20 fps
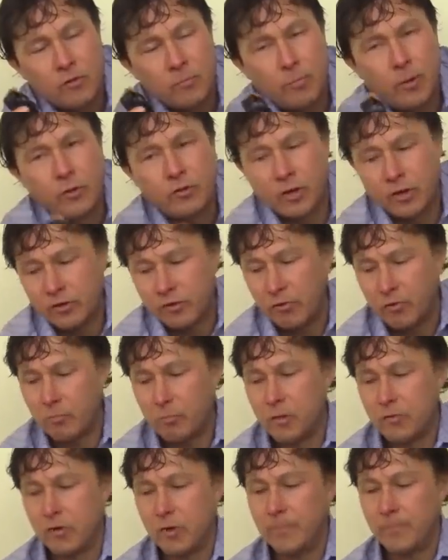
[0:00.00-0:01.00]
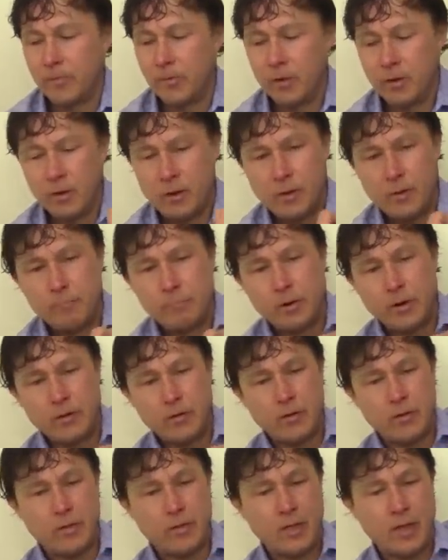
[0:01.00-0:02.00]
potentially remove it. But
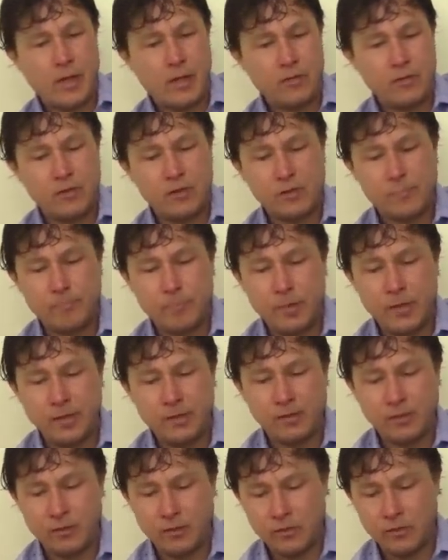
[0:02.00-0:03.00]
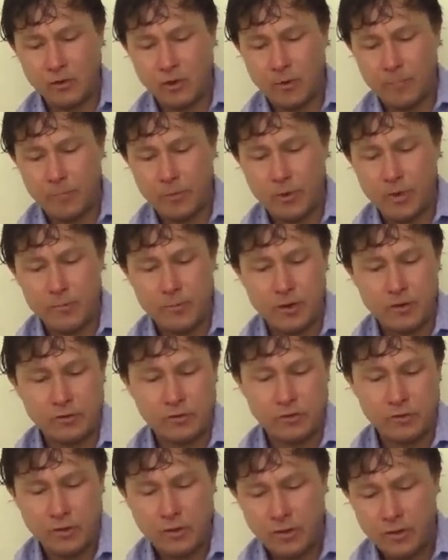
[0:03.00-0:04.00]
other than that, these pieces are pretty much
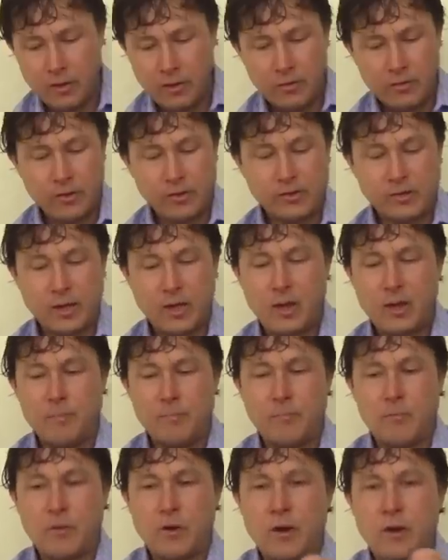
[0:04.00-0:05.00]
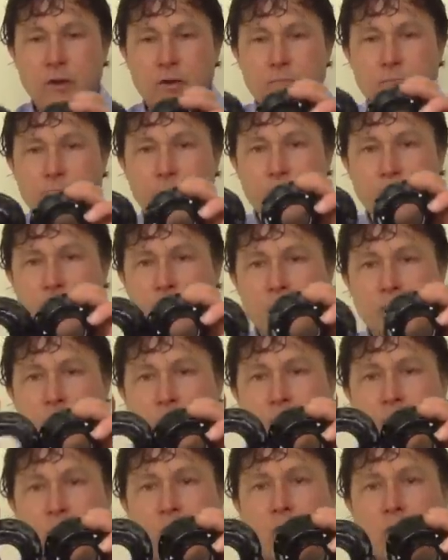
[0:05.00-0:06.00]
the same, right?
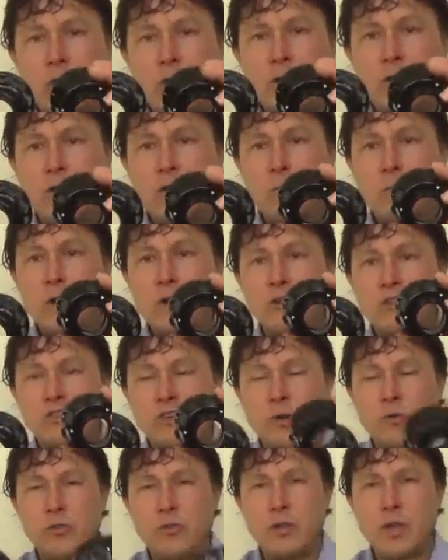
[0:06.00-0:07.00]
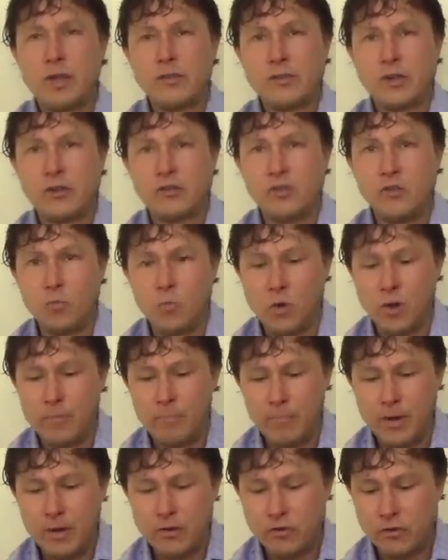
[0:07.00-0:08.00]
No, now I want to share with you guys actually
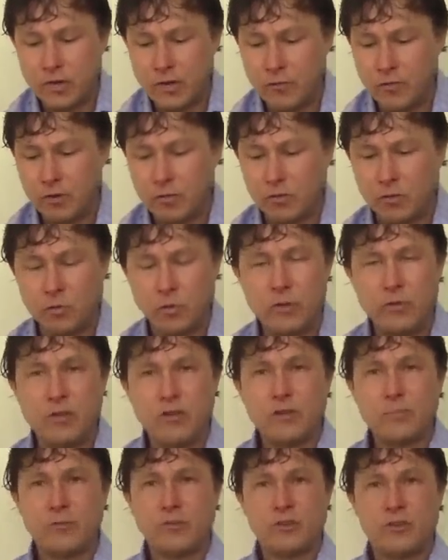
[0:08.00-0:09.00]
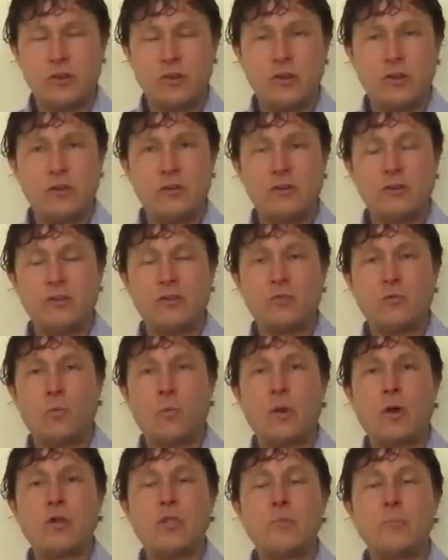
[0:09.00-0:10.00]
one major difference between these machines is
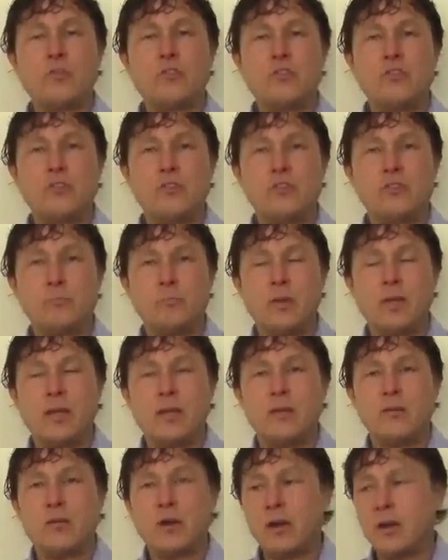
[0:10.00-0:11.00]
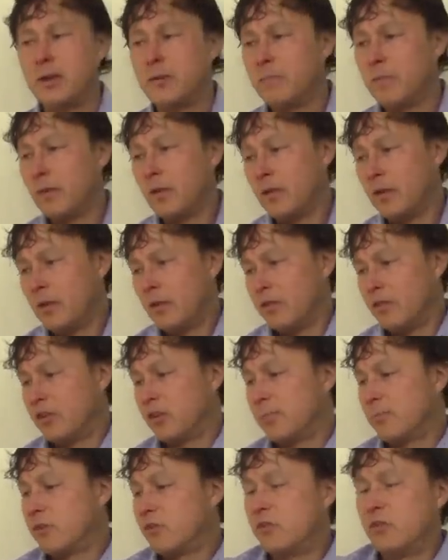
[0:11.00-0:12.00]
where the machine is made, right?
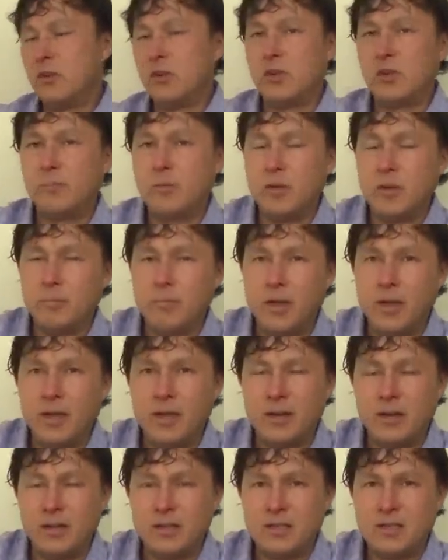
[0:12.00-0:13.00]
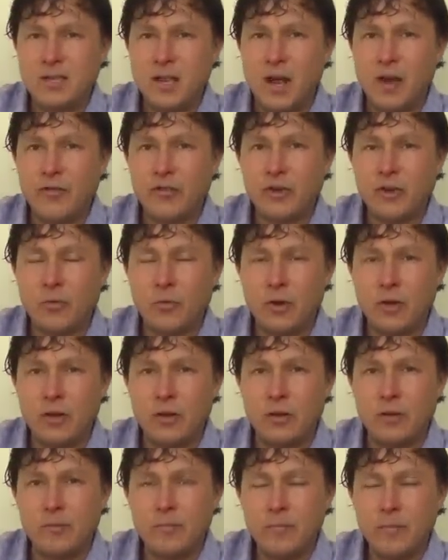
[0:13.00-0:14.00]
This machine is being made in South
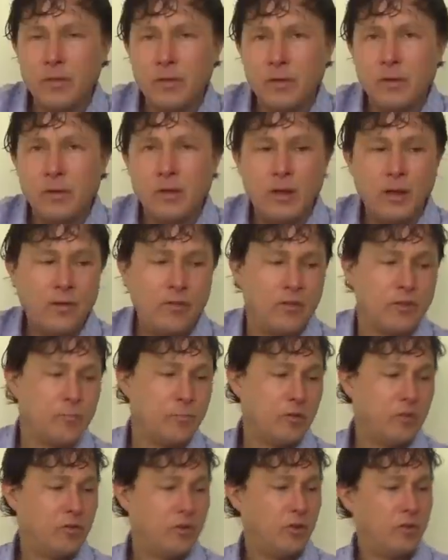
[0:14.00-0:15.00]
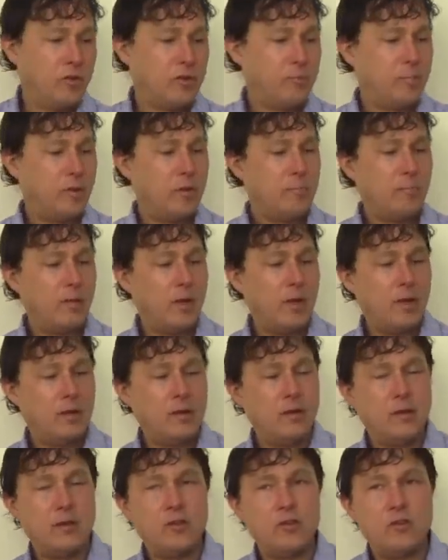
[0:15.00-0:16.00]
Korea, and this machine is being
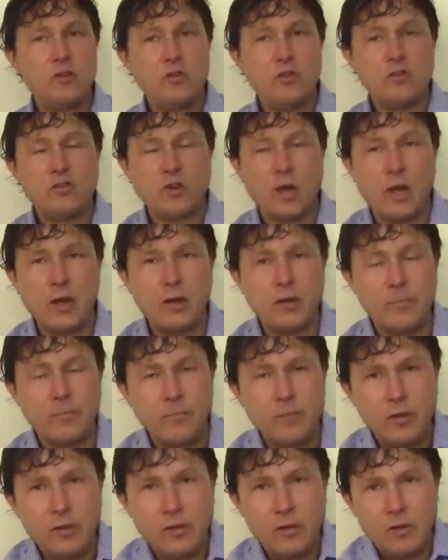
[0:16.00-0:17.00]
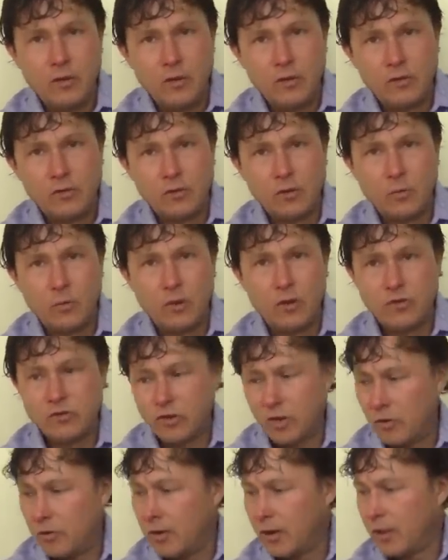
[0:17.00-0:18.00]
made in China. So uh,
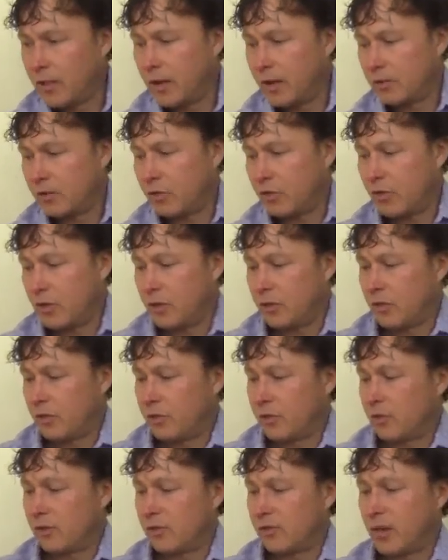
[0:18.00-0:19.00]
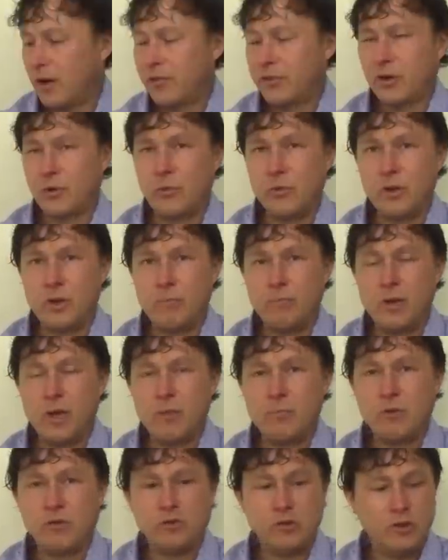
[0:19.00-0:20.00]
generally I like to think that the South Korean
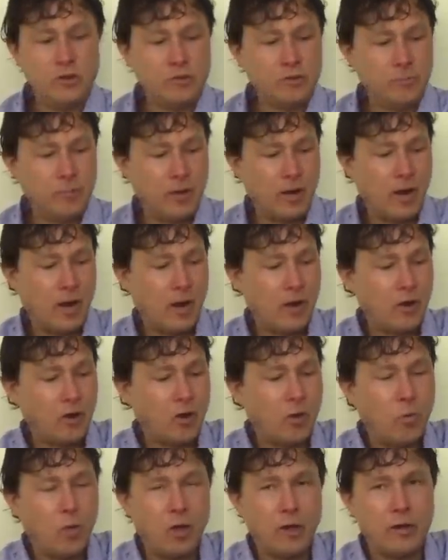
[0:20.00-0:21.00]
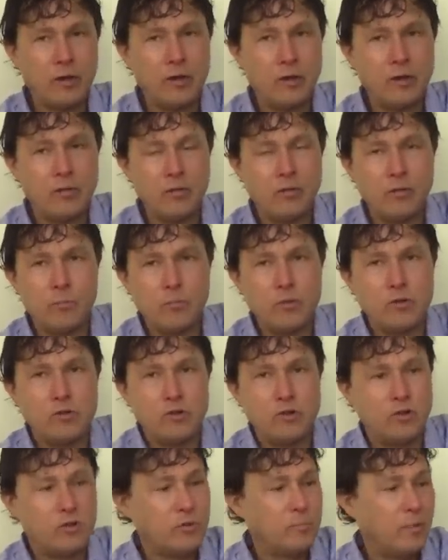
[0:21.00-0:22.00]
made machines are a bit higher quality than the
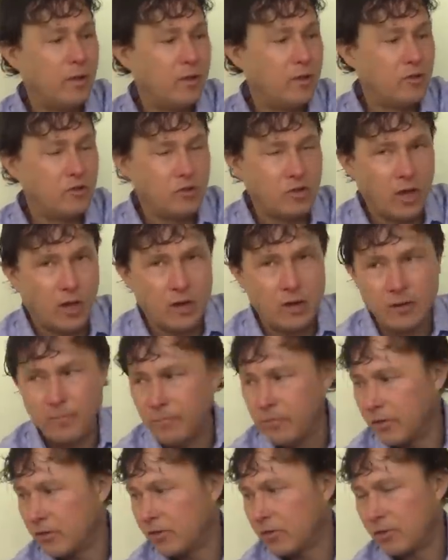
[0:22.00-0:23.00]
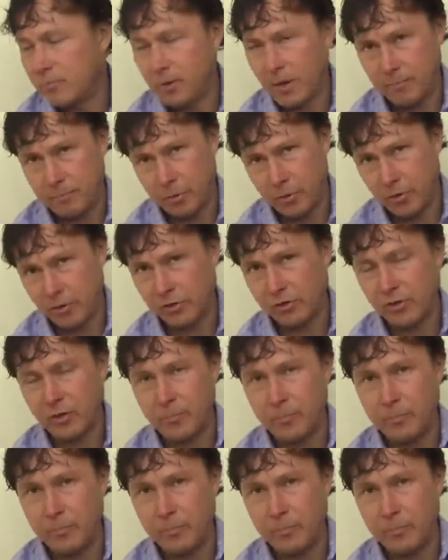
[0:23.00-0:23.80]
machines made in China. This is my personal